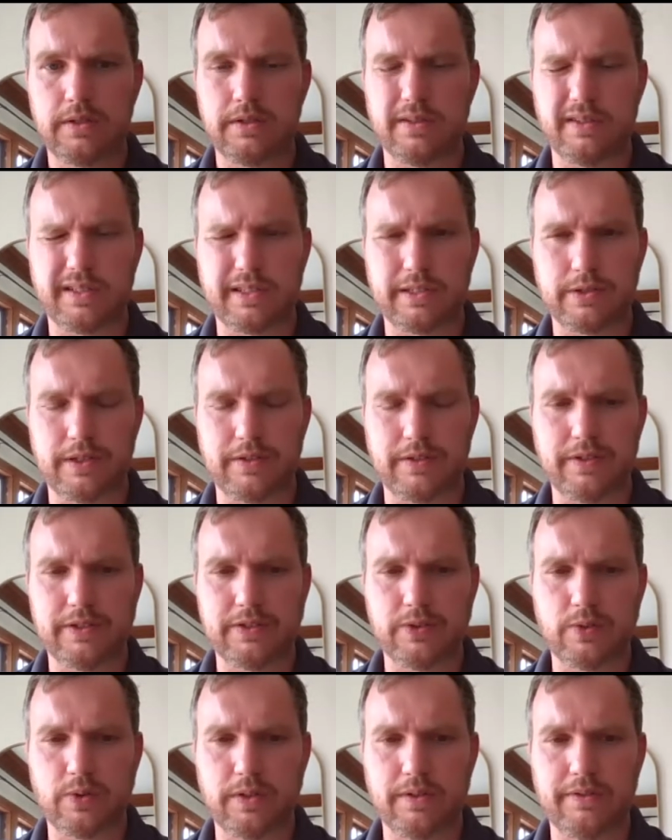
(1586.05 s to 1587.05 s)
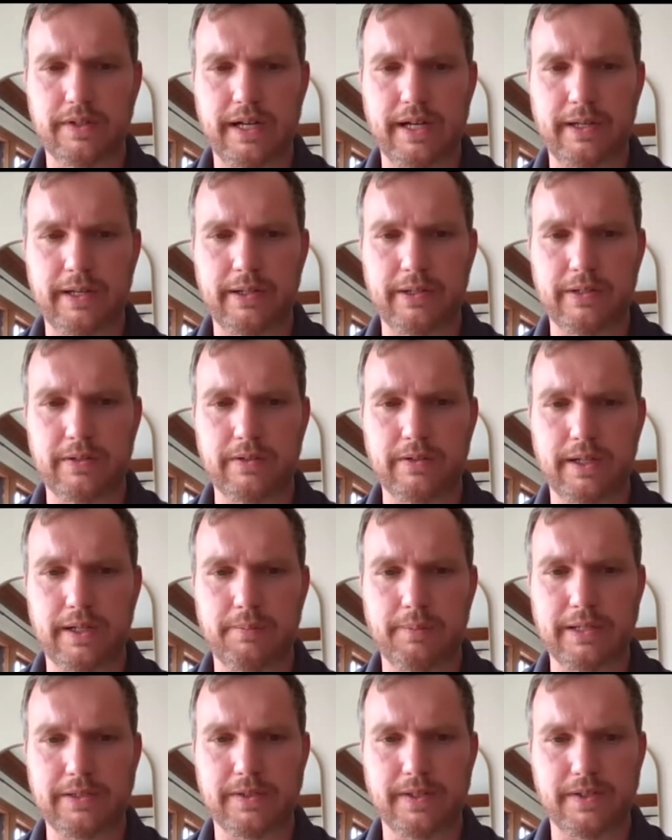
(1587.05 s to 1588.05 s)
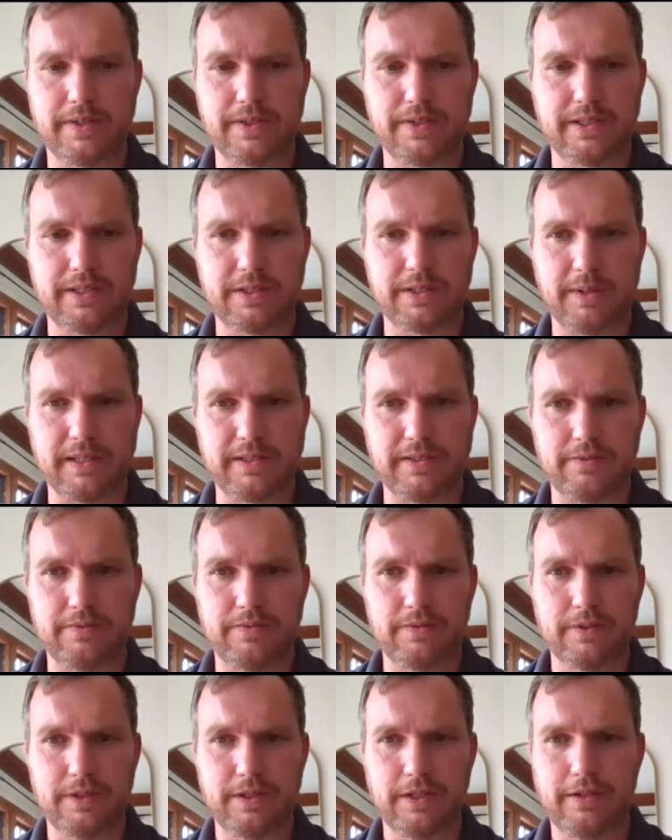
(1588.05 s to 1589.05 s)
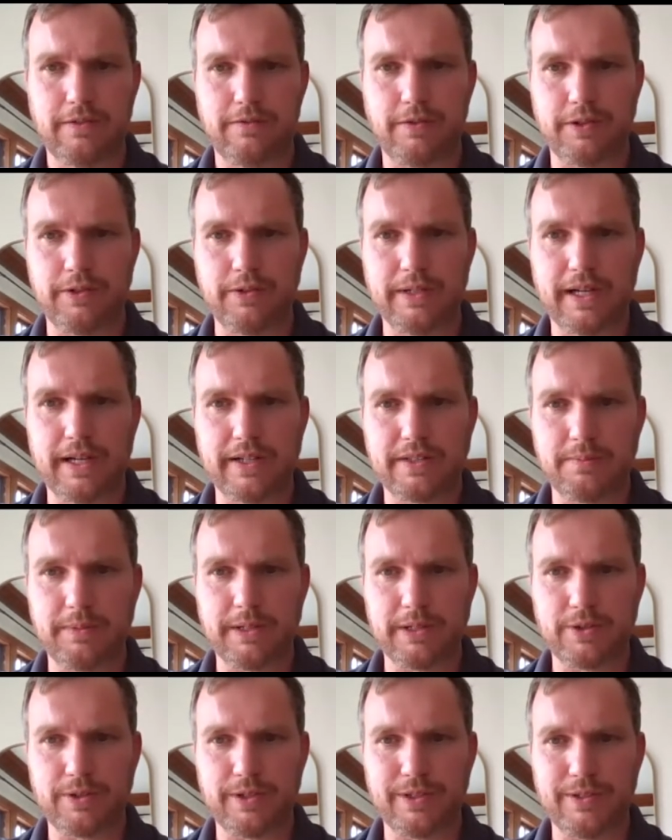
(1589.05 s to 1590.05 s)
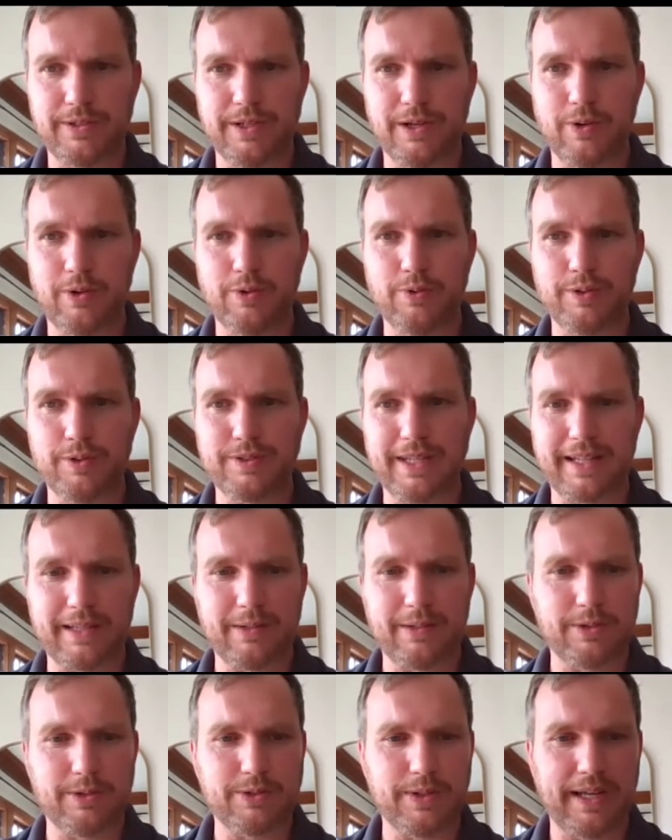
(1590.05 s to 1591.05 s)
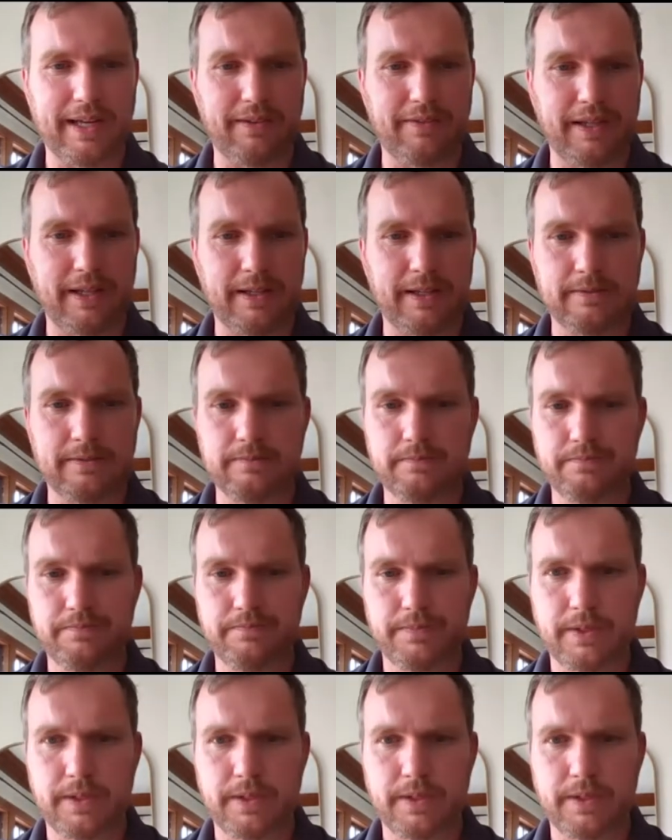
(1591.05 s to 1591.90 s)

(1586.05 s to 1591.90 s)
Look at your inventory value. I imagine this is expensive for you guys to make sure you know exactly what you have in.